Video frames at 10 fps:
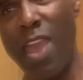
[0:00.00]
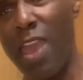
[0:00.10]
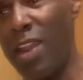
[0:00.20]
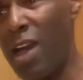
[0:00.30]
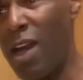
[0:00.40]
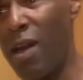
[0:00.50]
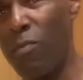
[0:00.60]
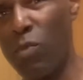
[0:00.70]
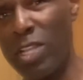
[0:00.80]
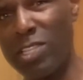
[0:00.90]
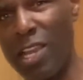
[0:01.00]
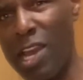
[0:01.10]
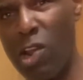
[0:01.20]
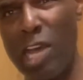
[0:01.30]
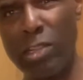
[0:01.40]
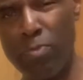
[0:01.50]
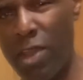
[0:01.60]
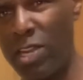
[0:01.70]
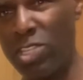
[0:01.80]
and once I cut off the bread and